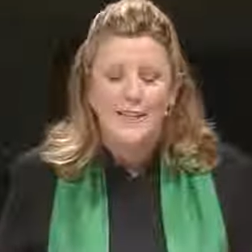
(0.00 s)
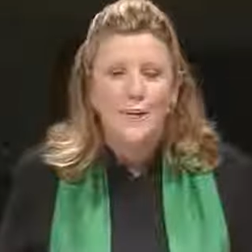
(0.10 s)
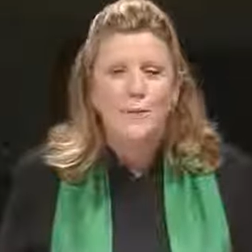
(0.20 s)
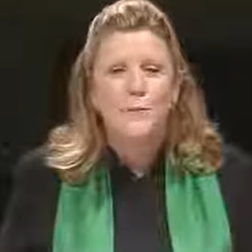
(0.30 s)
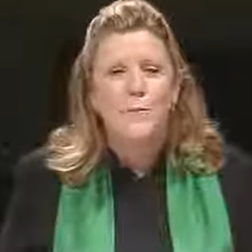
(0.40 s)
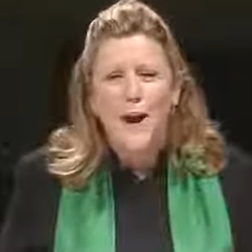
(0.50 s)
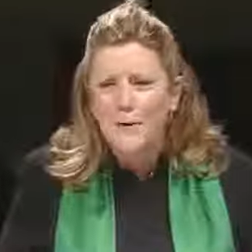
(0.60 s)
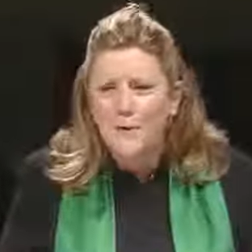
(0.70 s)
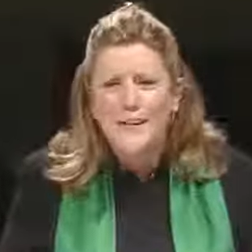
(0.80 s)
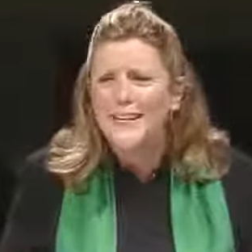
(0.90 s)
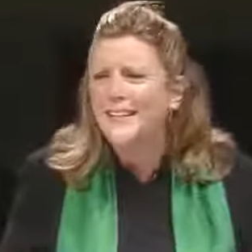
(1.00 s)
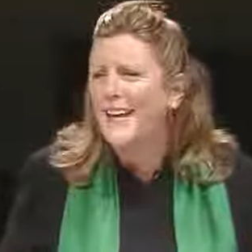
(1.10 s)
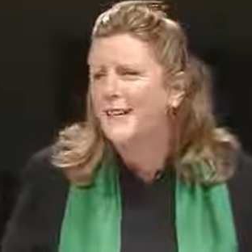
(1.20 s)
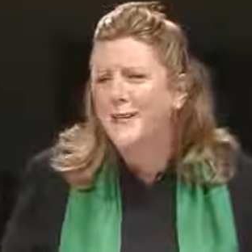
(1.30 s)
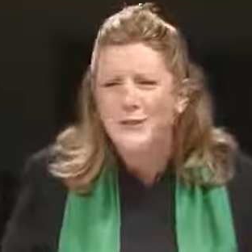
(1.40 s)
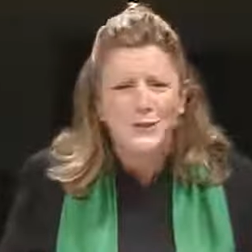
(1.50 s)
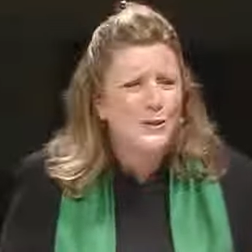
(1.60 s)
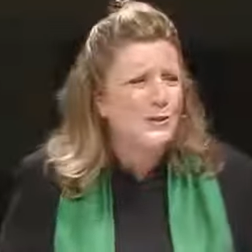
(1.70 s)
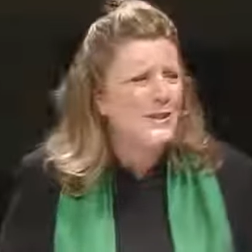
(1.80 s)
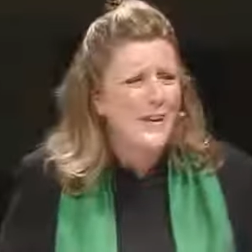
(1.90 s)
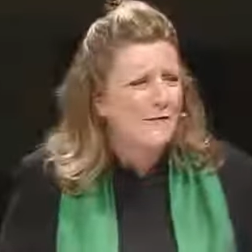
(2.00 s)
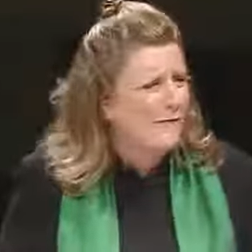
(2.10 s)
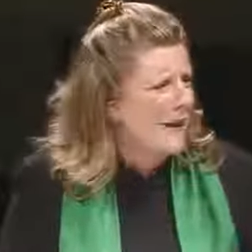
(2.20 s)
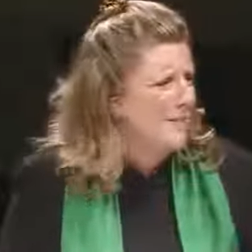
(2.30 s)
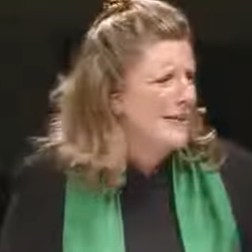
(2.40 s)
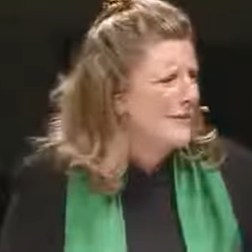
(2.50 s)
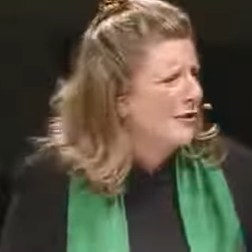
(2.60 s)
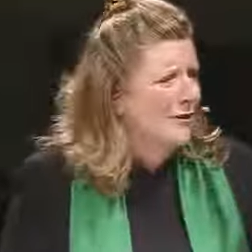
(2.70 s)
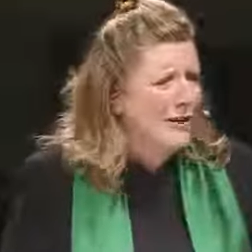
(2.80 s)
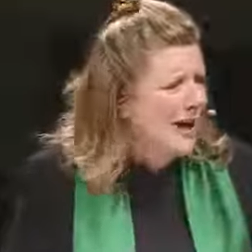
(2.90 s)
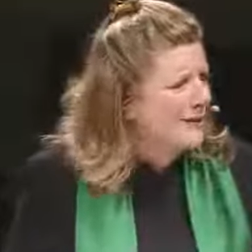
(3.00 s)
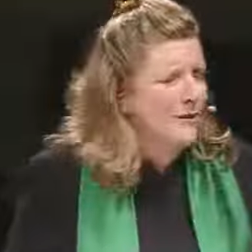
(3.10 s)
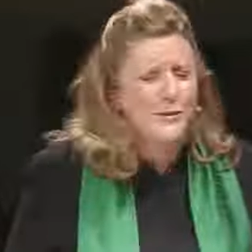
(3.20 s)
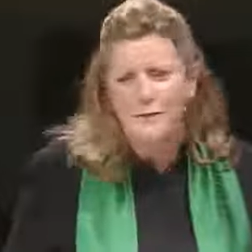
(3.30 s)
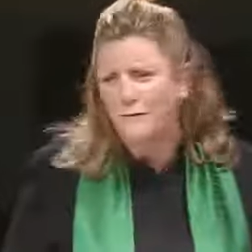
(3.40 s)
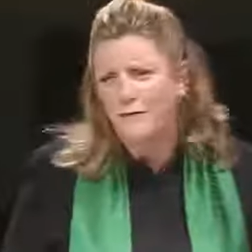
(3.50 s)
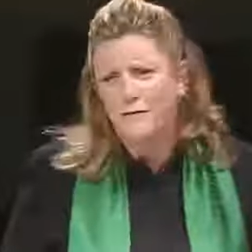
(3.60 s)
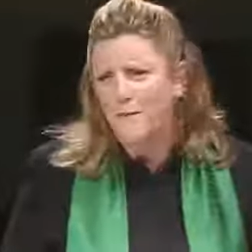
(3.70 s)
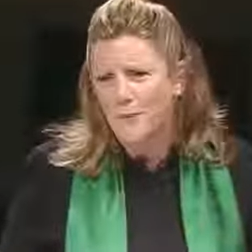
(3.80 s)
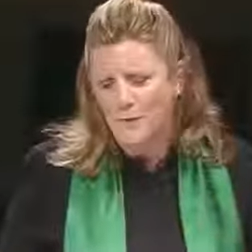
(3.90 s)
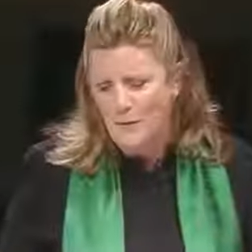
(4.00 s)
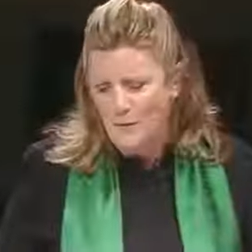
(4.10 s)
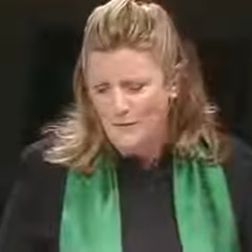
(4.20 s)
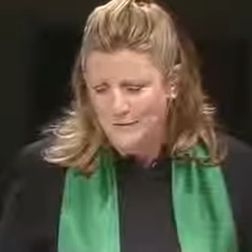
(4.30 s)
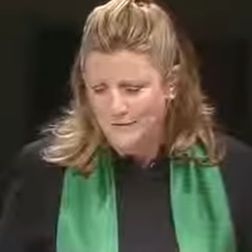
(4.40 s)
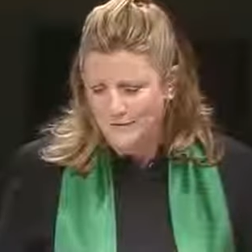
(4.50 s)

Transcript: whose priorities and concerns and families are not so different from your own.